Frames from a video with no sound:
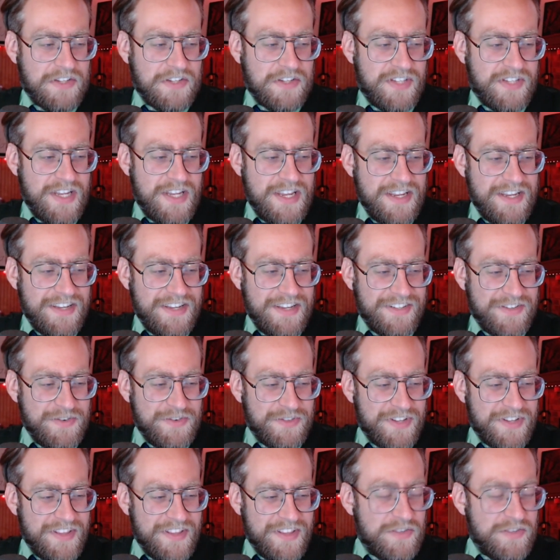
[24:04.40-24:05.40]
seas
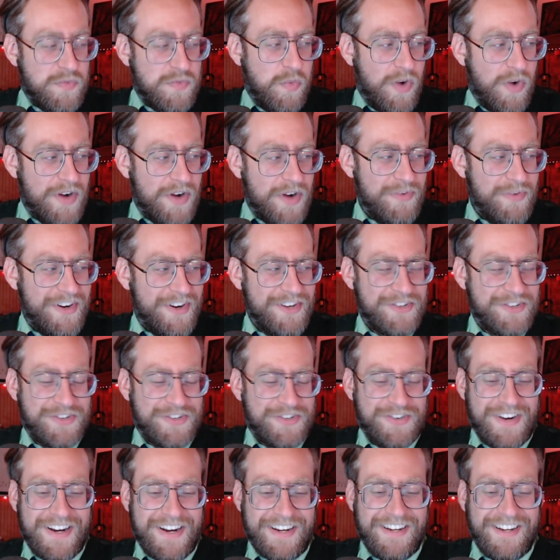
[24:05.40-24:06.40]
using this one weird
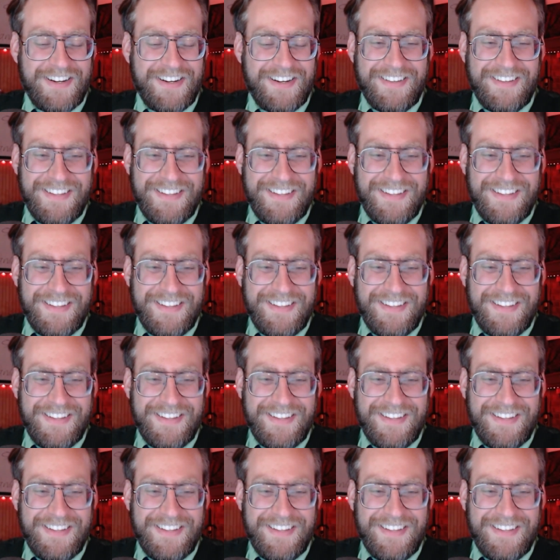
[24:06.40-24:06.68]
trick.